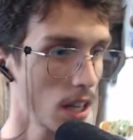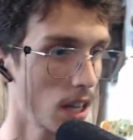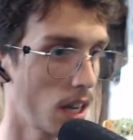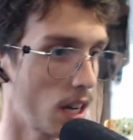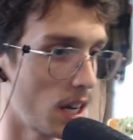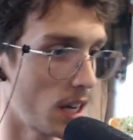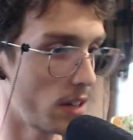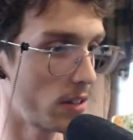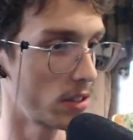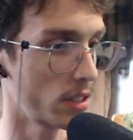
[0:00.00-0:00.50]

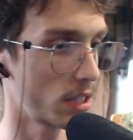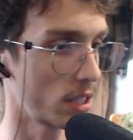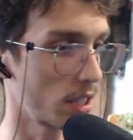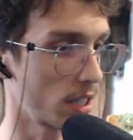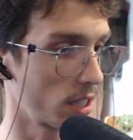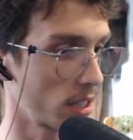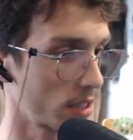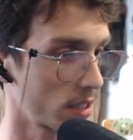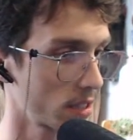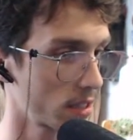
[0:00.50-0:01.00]
I was
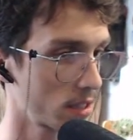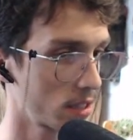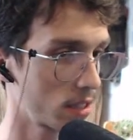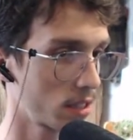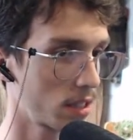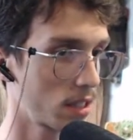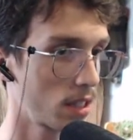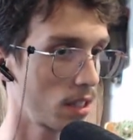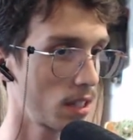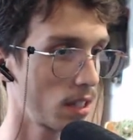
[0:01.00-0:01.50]

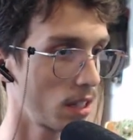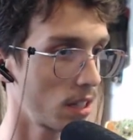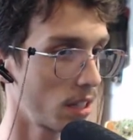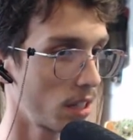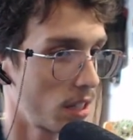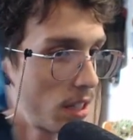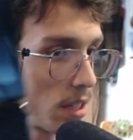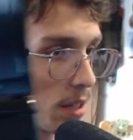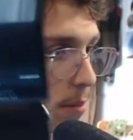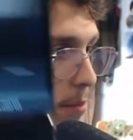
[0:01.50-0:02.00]

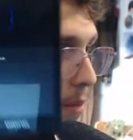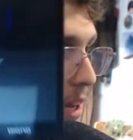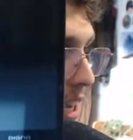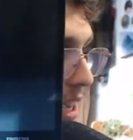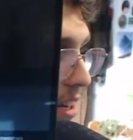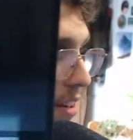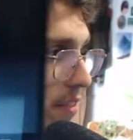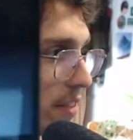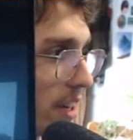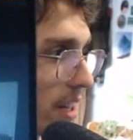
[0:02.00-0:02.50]

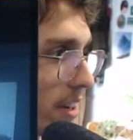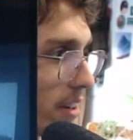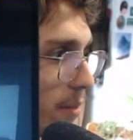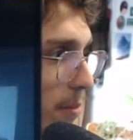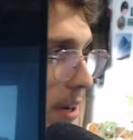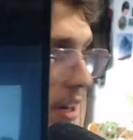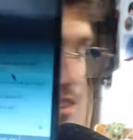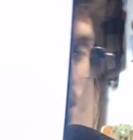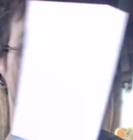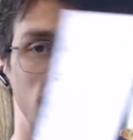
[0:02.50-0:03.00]
making a video
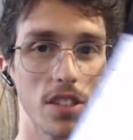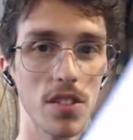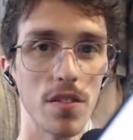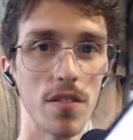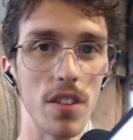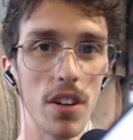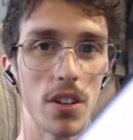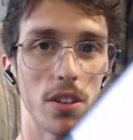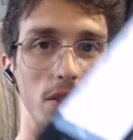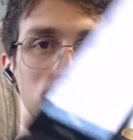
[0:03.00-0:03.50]
about this
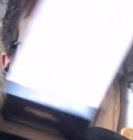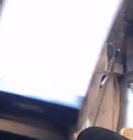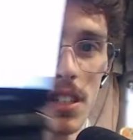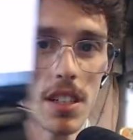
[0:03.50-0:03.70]
phone.